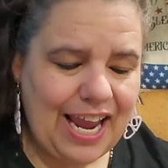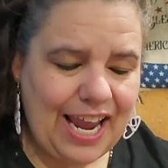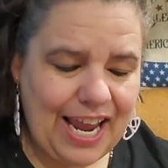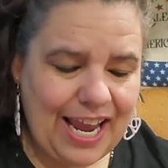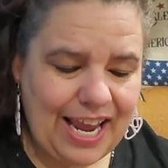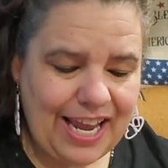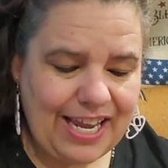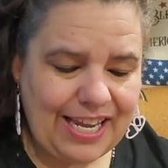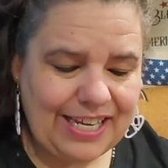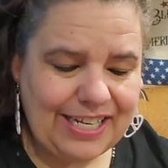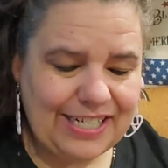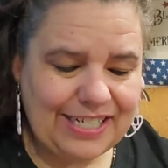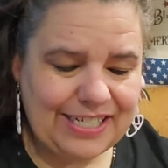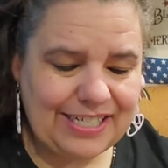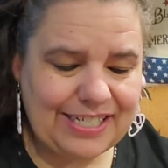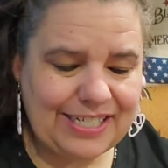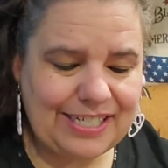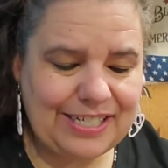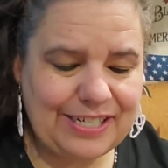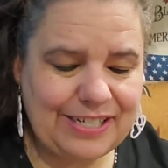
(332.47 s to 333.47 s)

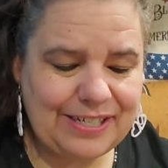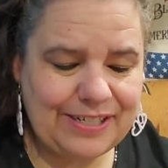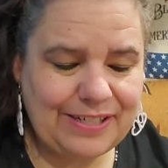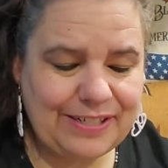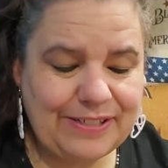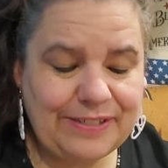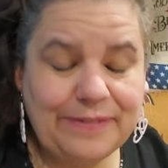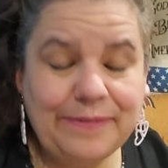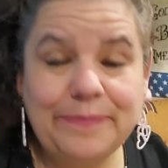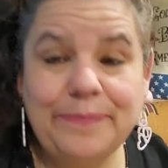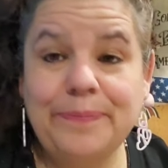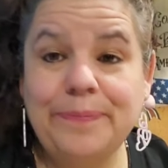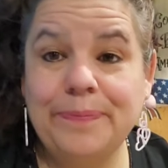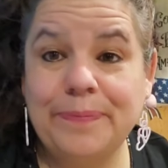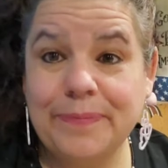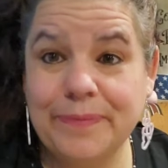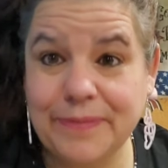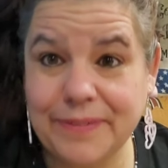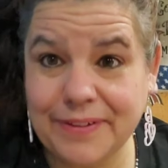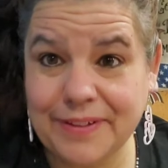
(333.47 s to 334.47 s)
And
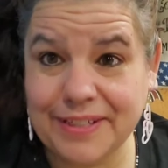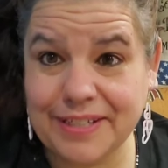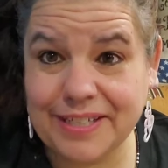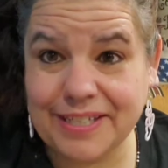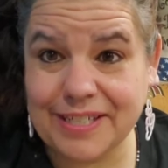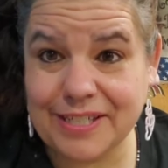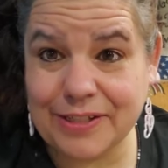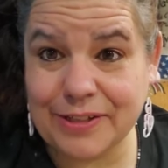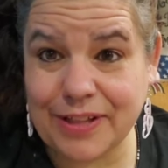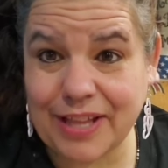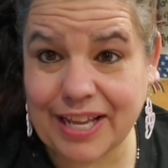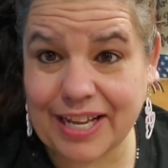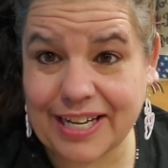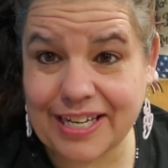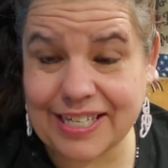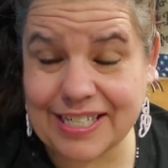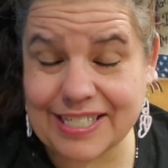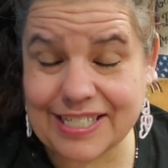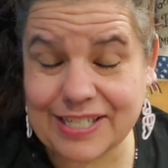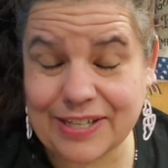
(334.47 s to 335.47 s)
so
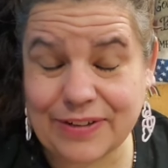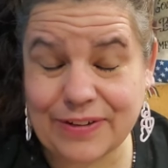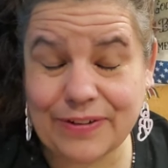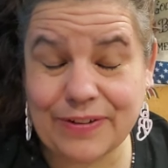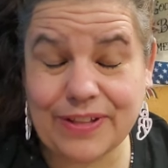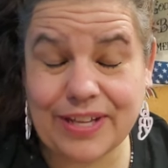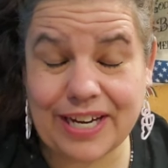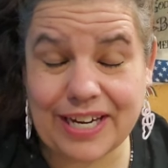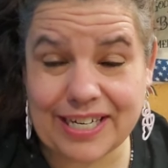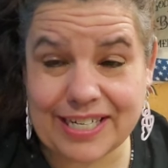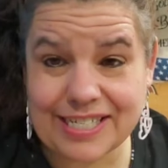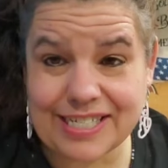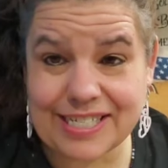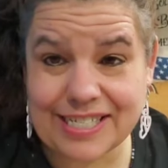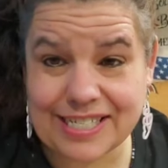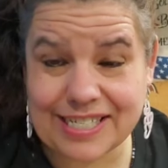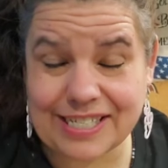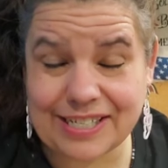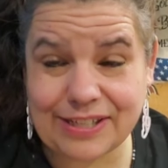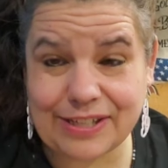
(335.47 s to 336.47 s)
that, so
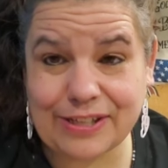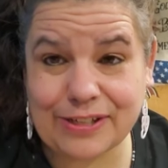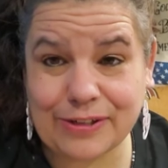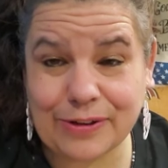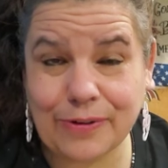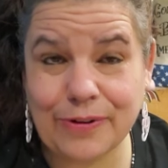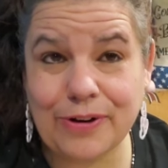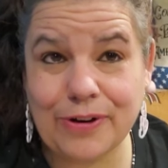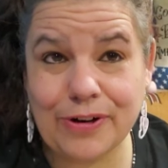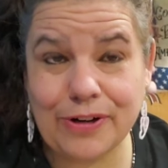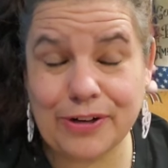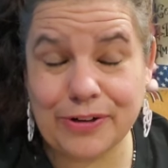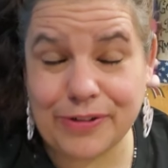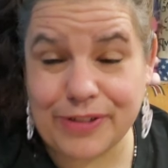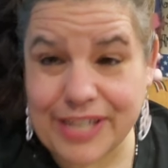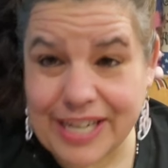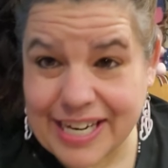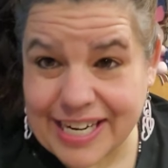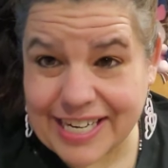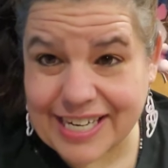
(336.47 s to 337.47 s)
there's, so your
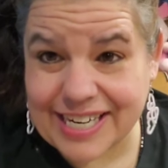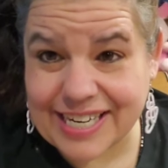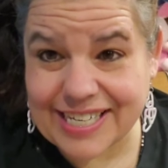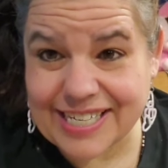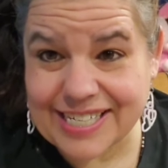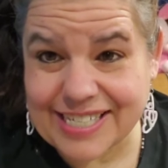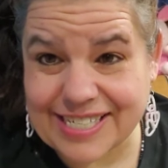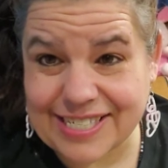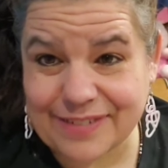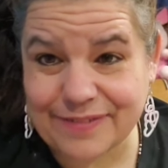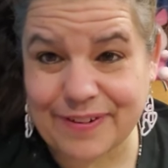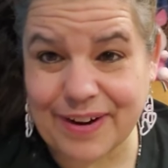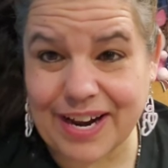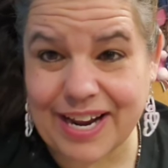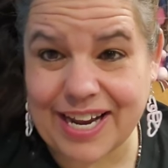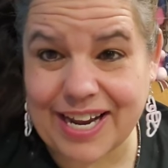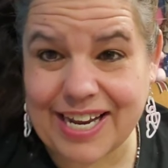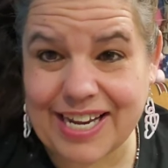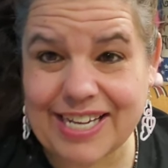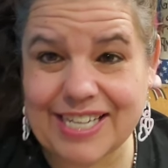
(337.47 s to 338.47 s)
uniqueness,
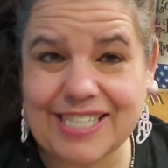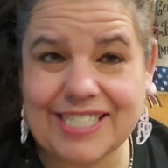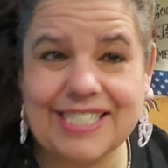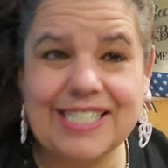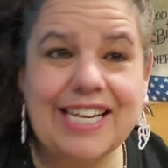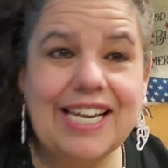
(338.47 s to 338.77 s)
right?